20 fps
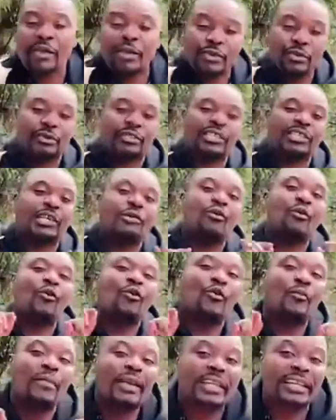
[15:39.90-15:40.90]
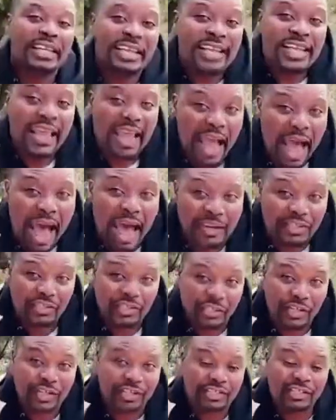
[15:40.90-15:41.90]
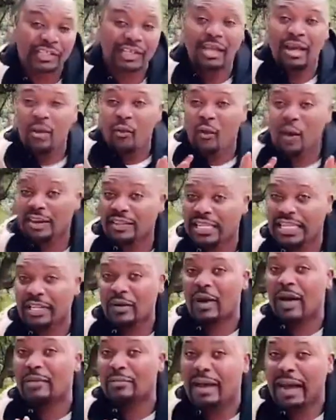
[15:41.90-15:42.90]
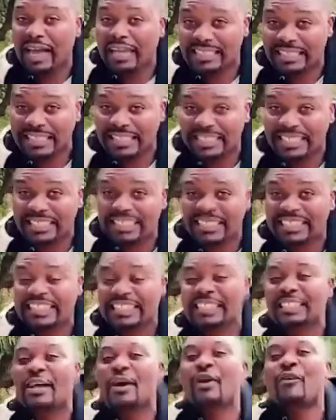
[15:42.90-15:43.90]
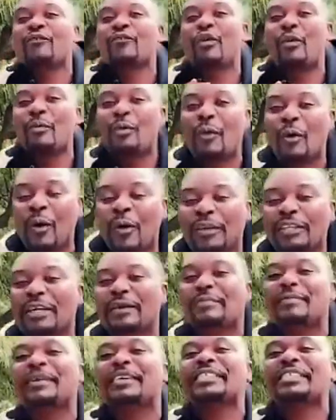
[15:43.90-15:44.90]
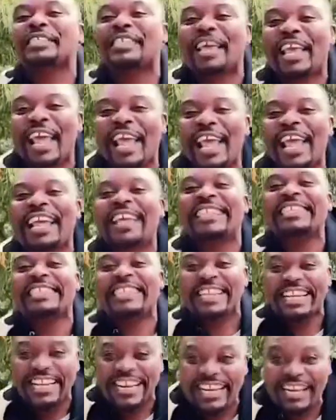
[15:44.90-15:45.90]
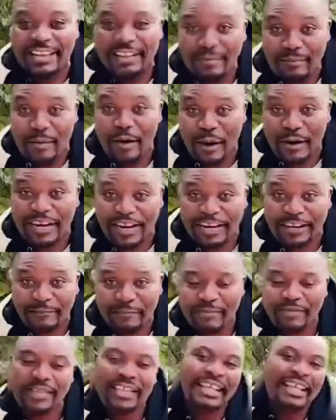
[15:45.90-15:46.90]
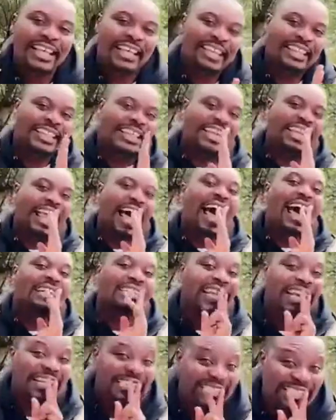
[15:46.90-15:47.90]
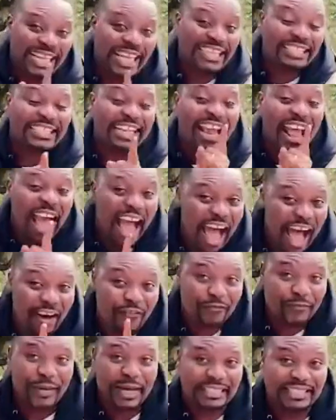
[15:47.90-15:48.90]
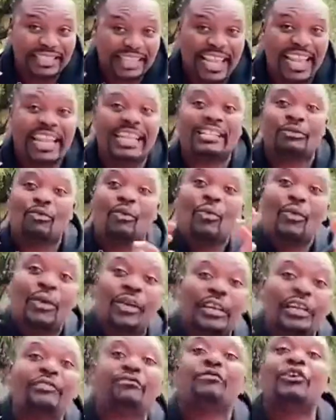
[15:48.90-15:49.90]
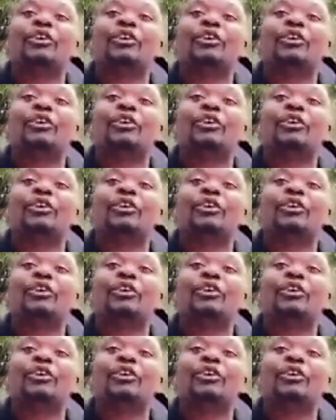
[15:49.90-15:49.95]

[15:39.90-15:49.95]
You see, we will meet here at church 131 Magazyn Street from quarter past eight in the morning. Then at exactly half past eight, we will leave